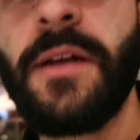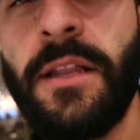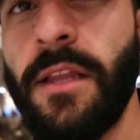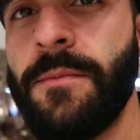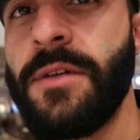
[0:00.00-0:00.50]

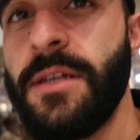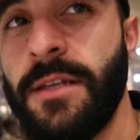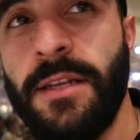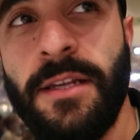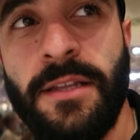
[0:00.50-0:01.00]
and let me
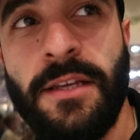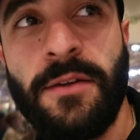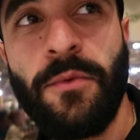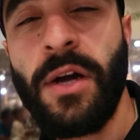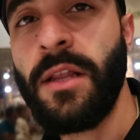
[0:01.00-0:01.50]
eat it. And
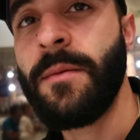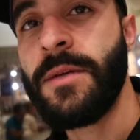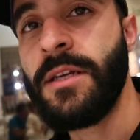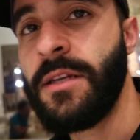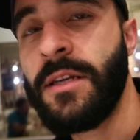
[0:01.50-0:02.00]
then while I'm
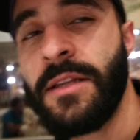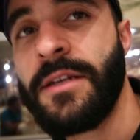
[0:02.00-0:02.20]
eating,